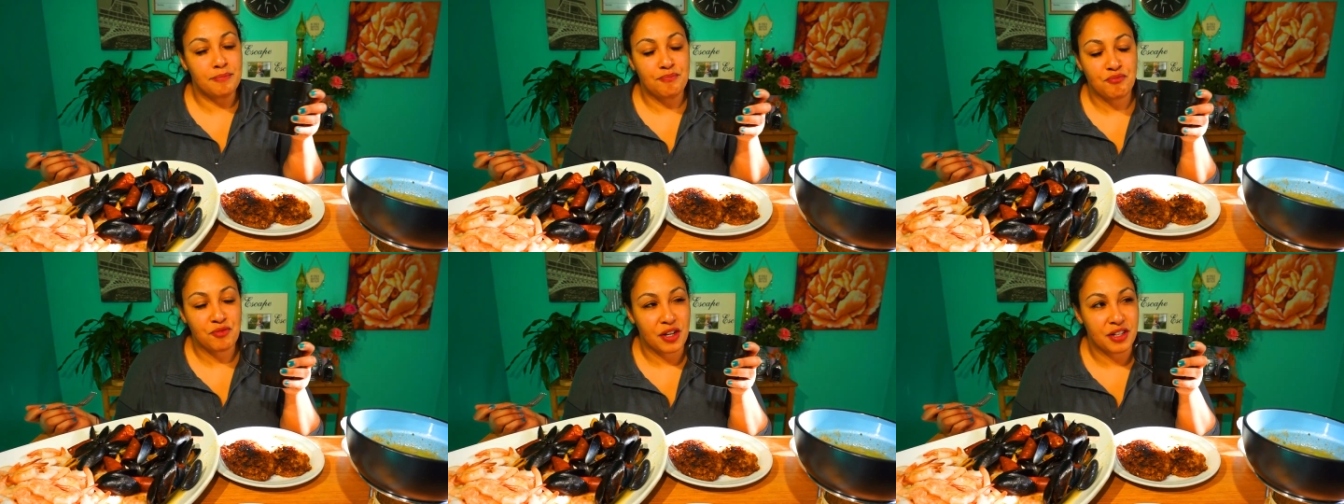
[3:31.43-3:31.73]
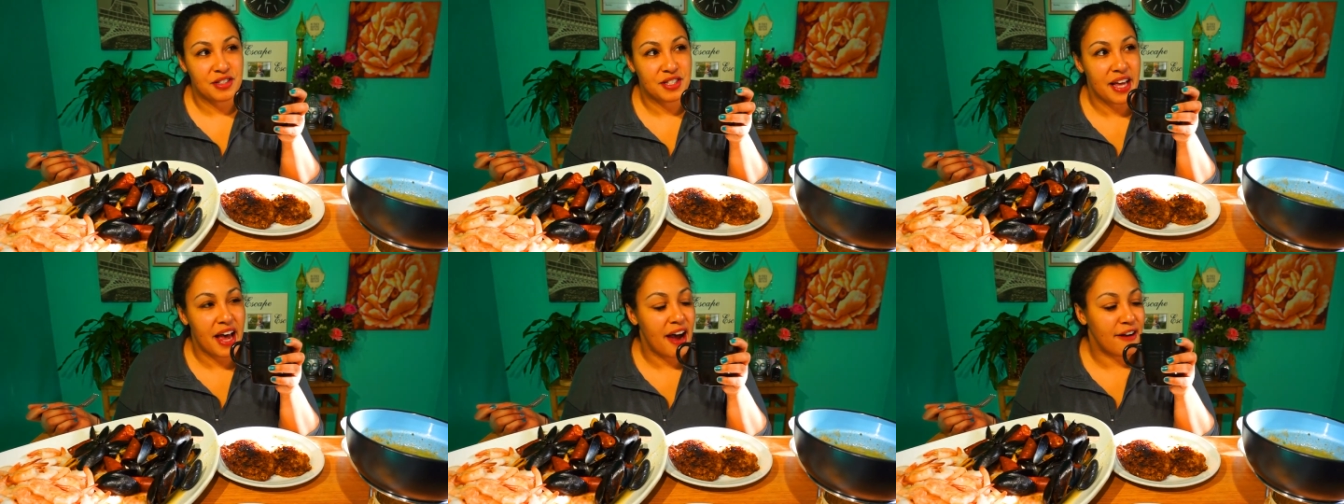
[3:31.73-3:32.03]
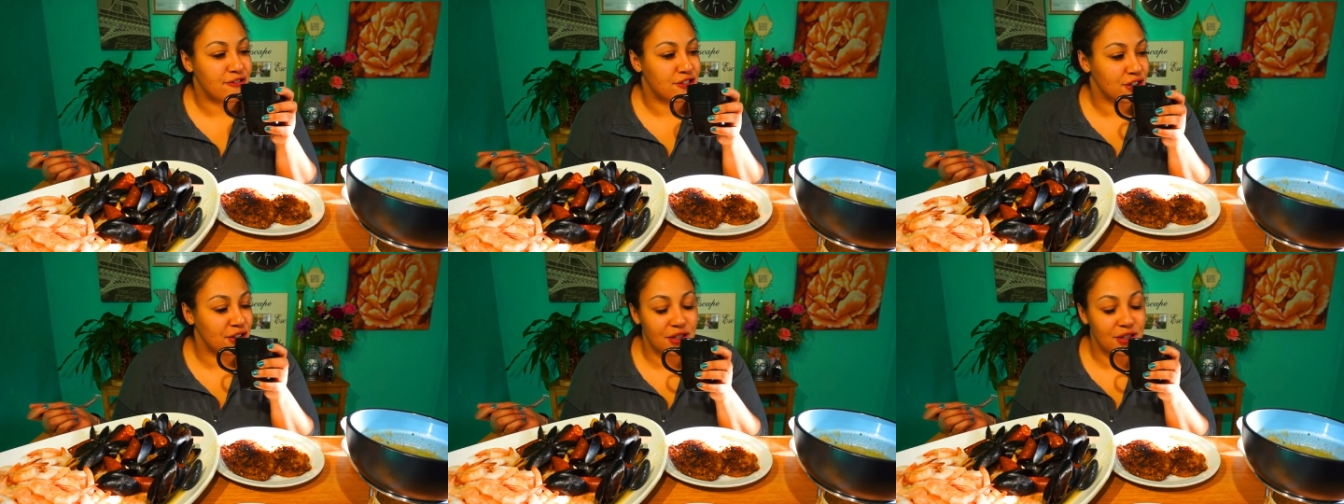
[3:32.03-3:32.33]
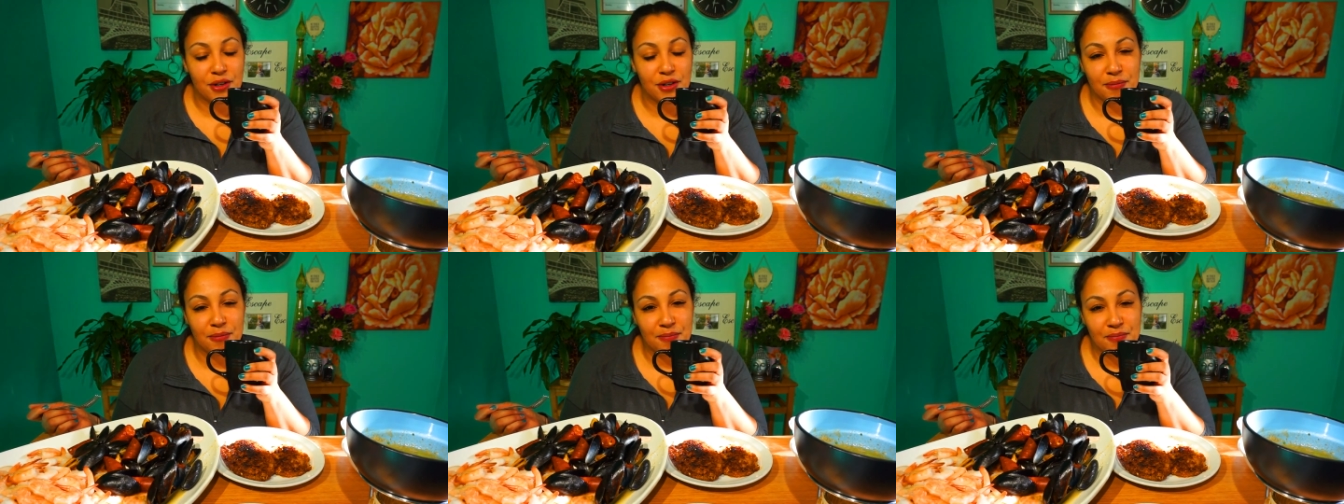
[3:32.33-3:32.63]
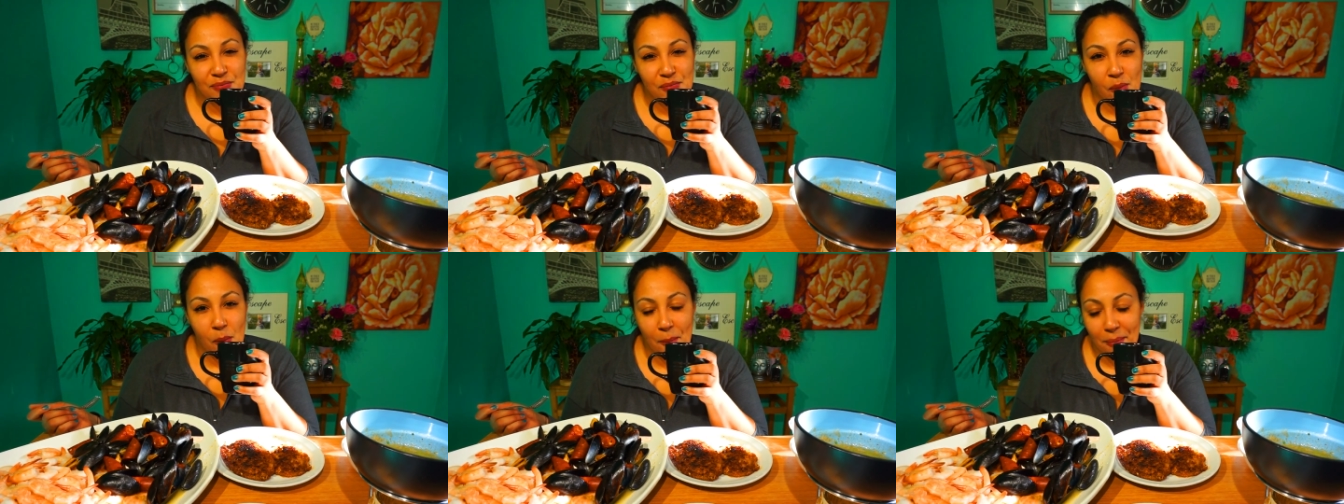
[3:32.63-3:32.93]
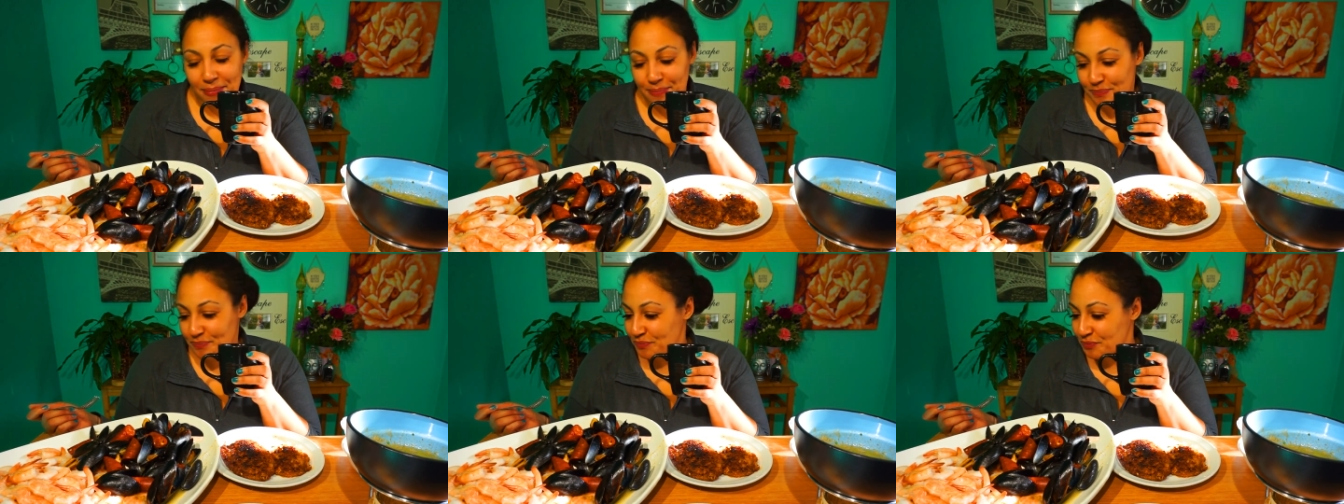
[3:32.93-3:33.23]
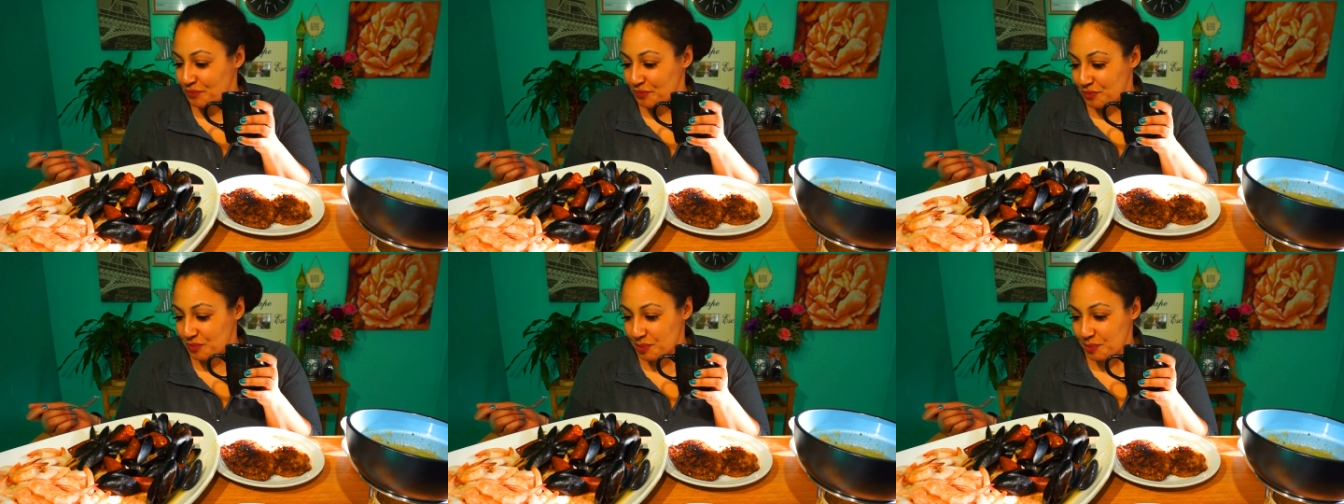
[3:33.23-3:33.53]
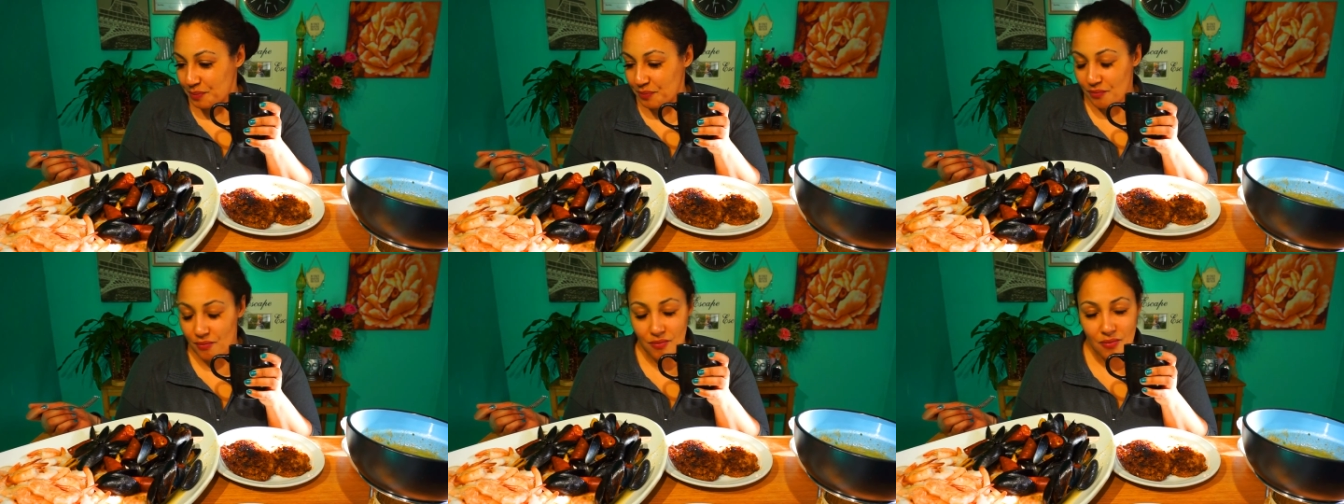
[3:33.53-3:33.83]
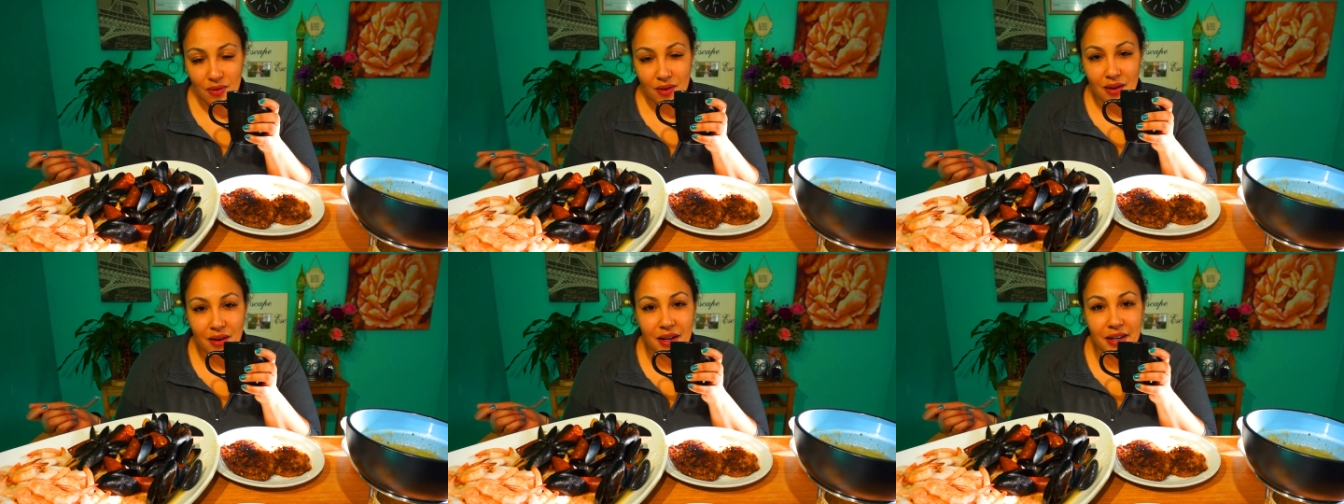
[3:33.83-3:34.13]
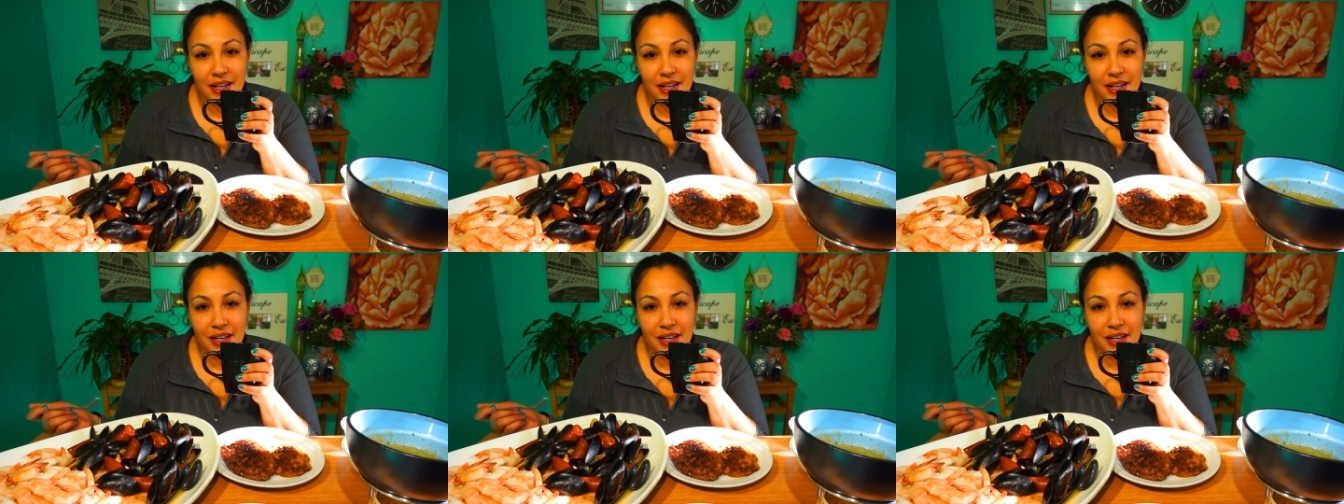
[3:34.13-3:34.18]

It's afternoon, and